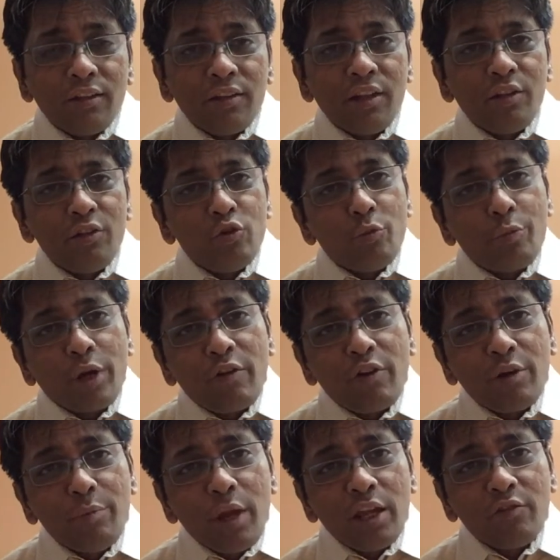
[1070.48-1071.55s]
The new
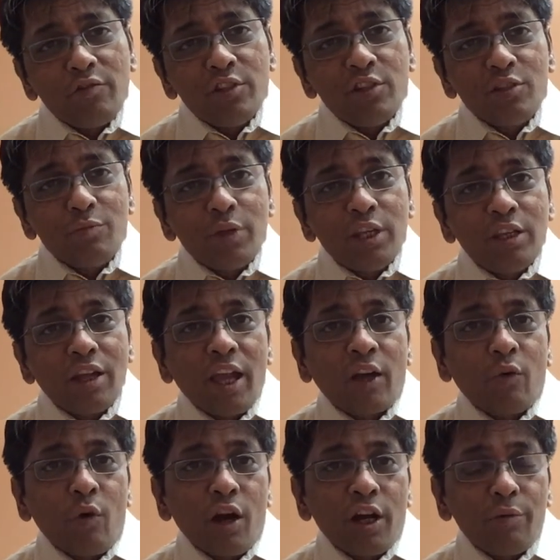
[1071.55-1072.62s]
private bank which is being
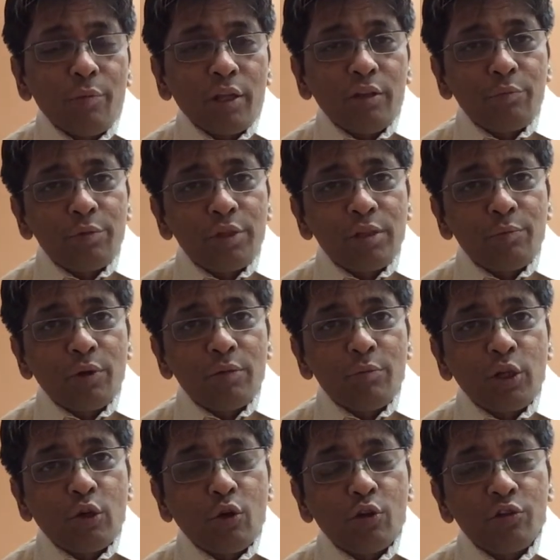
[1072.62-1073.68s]
acquired by the people
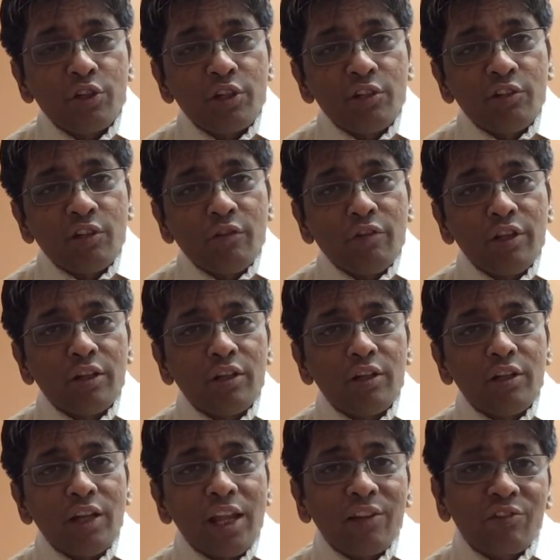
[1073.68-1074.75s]
because it is having
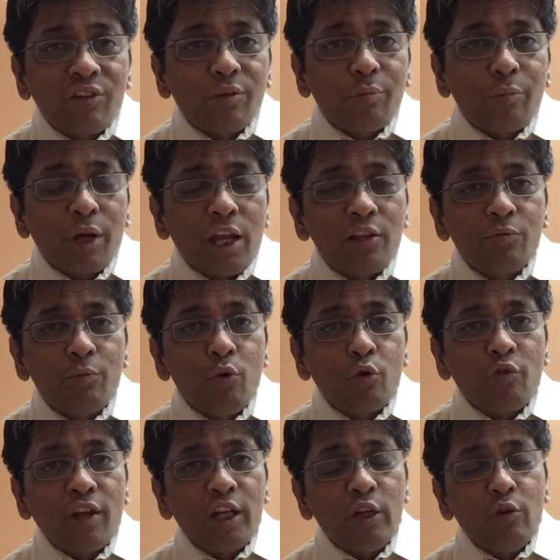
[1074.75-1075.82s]
a lesser price
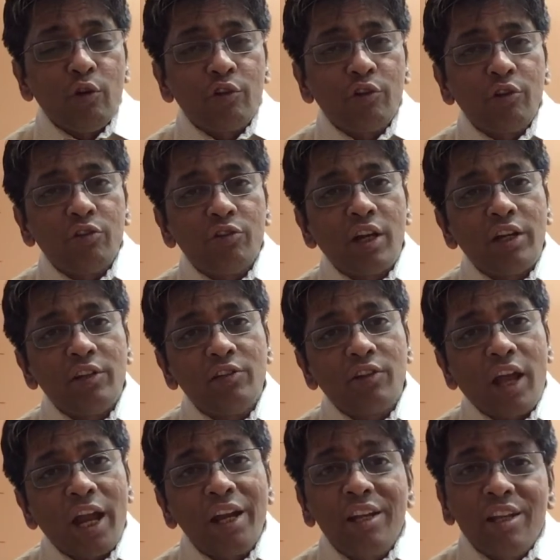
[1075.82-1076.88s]
book valuations, that is
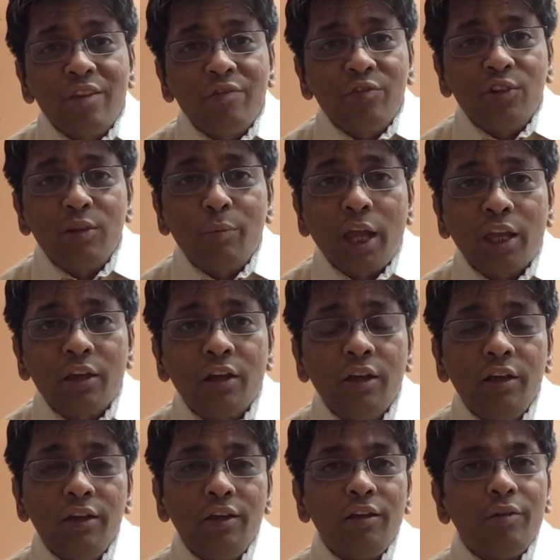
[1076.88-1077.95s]
IDFC Bank,
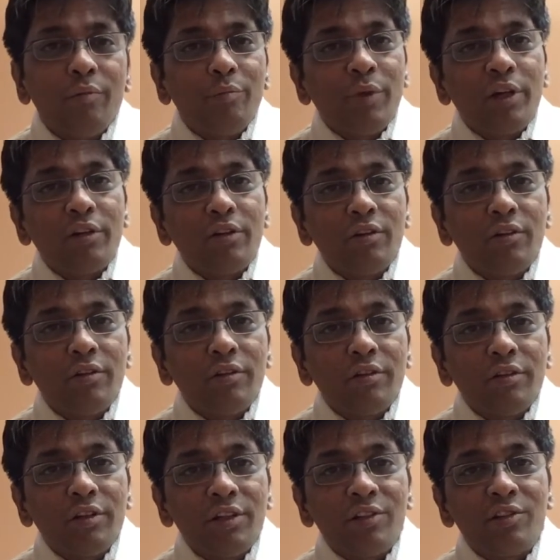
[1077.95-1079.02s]
but
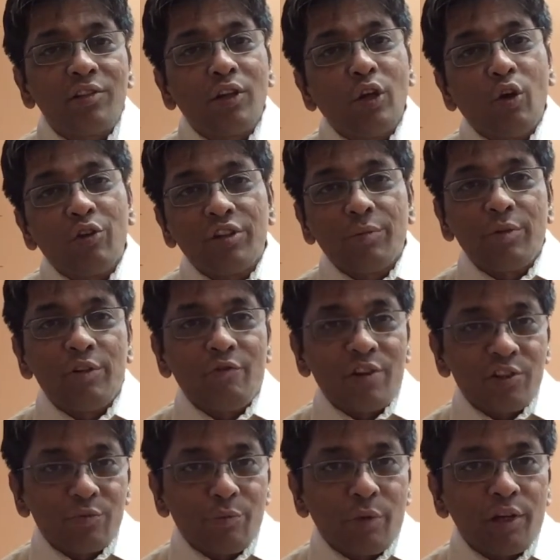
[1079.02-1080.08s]
it's a long-term
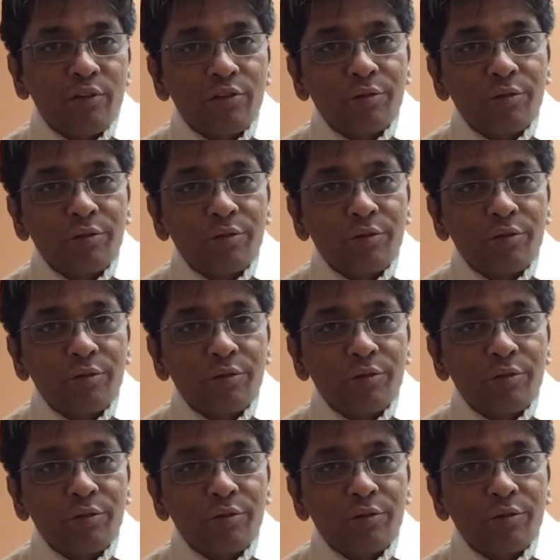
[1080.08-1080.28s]
investment.